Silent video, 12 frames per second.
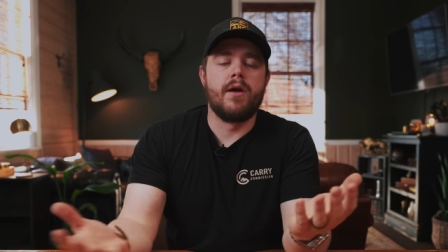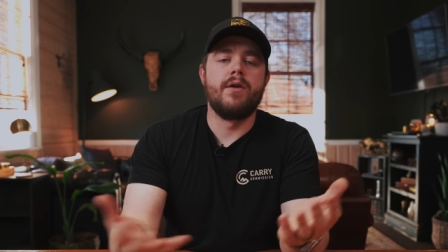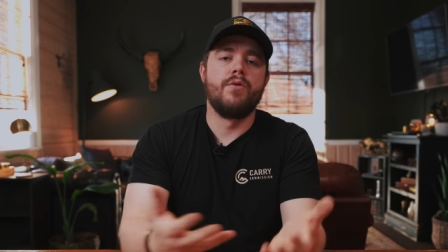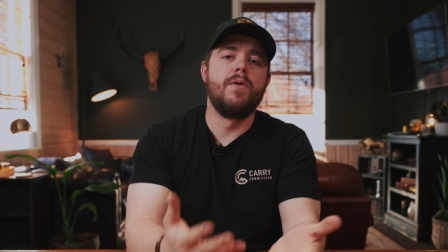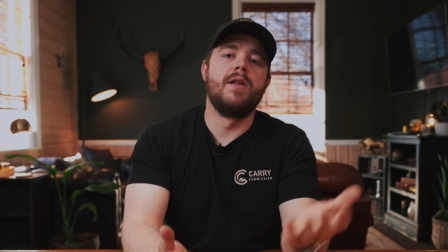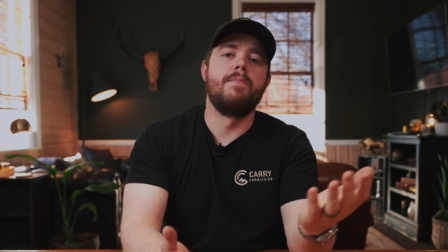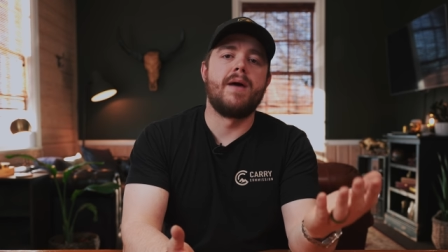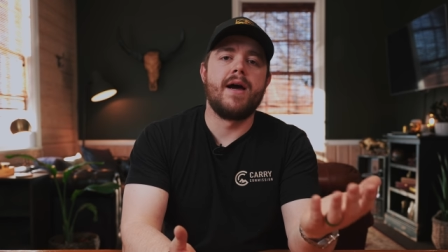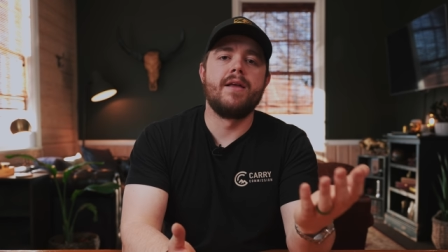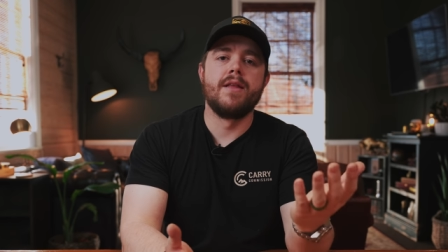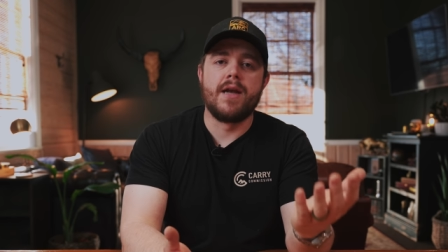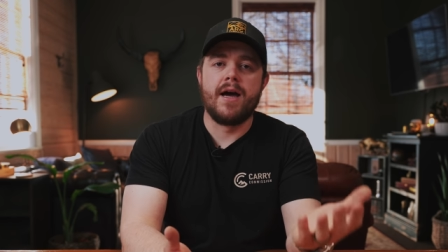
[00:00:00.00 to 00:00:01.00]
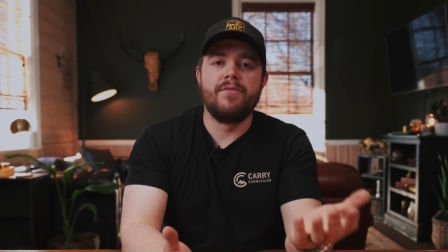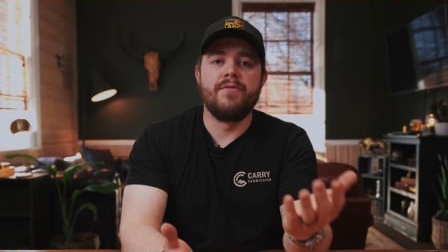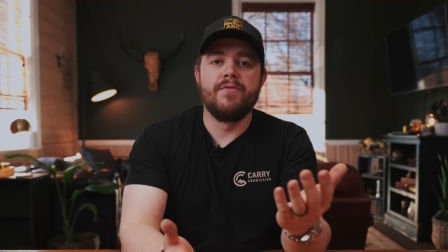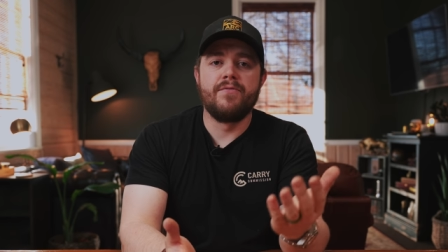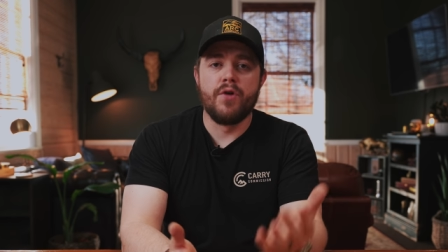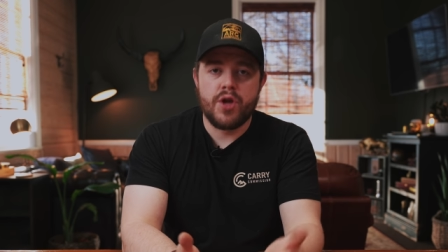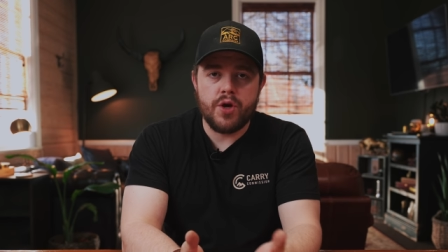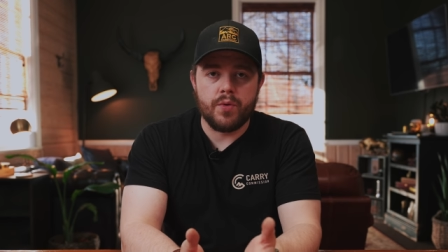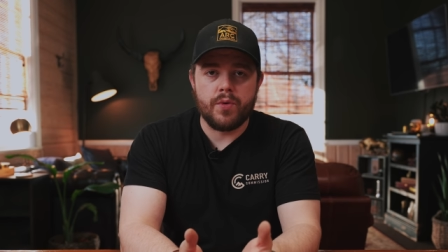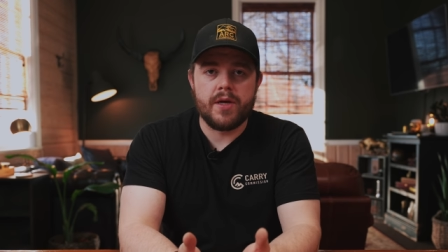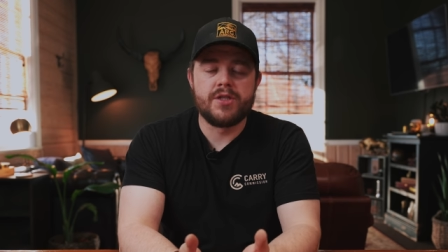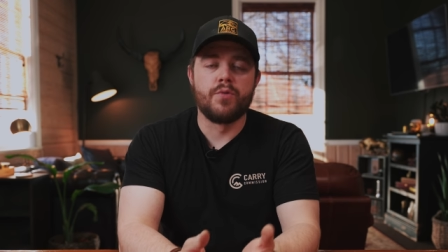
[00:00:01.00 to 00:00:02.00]
right? You're really buying the knife for
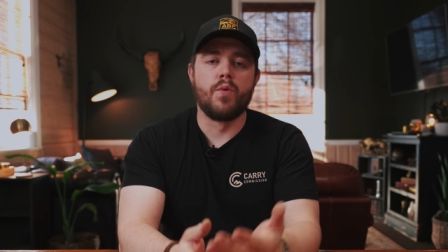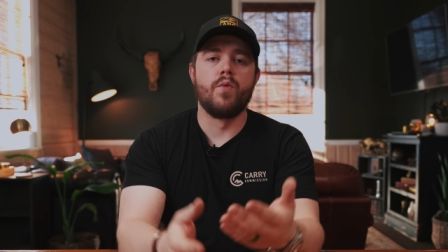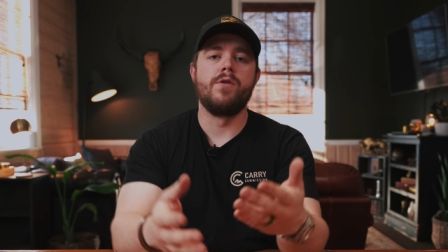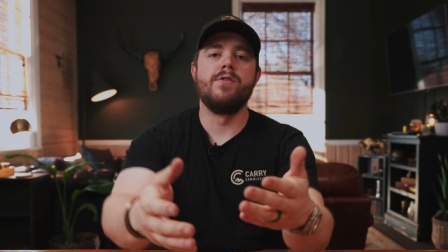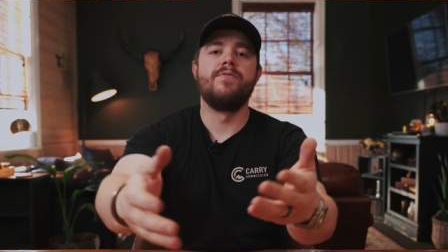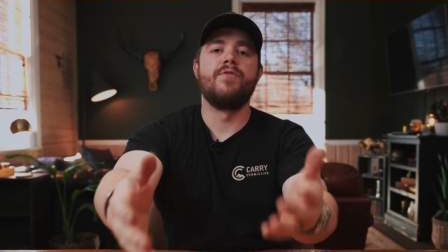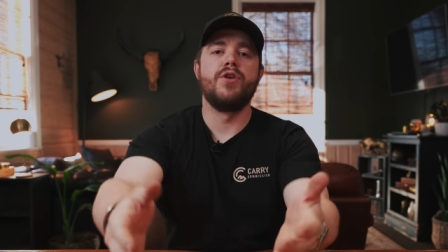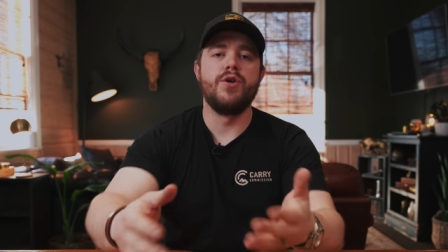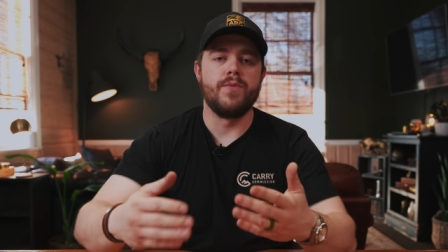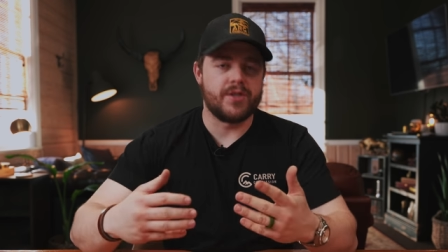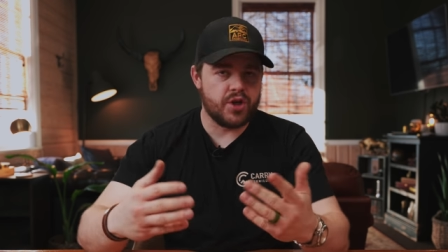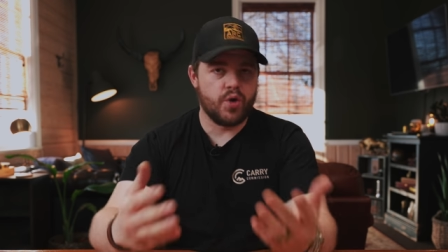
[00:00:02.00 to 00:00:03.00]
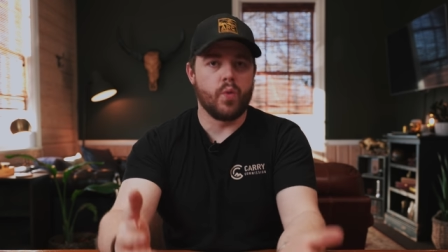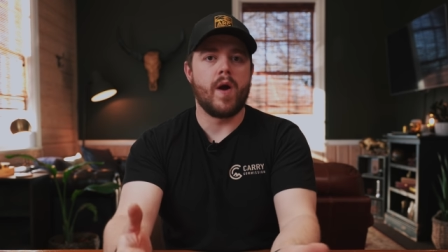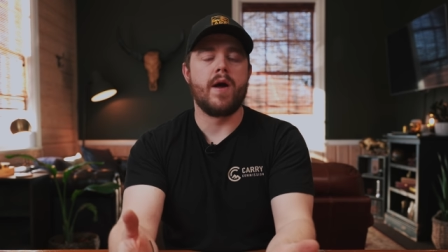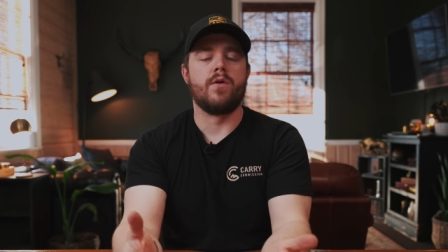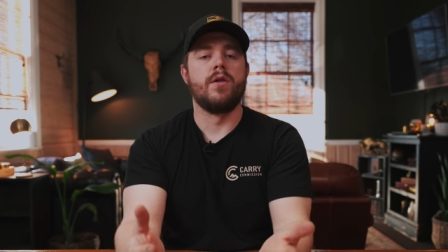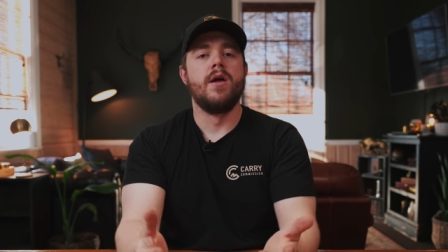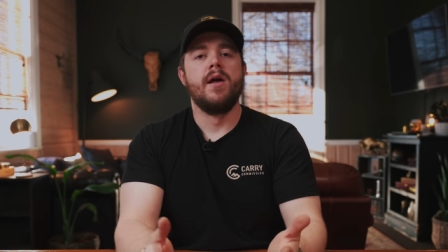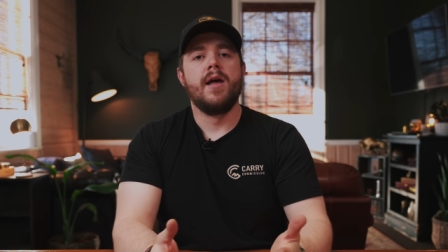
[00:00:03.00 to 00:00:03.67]
you. It's a reward for you. It's a Grail.